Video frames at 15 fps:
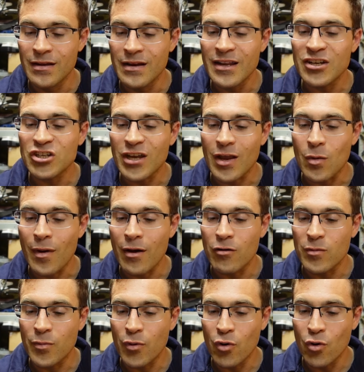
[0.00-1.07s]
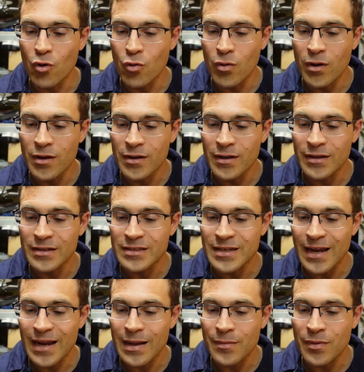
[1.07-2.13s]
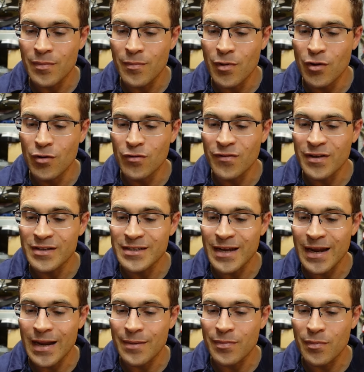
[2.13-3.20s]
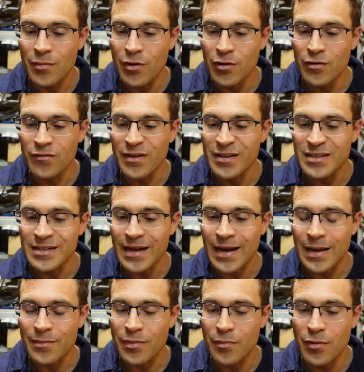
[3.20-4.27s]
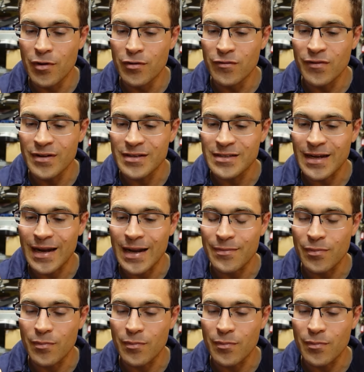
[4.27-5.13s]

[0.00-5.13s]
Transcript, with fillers: Initiate your weld pool, dab, move, dab, move, dab, move, dab,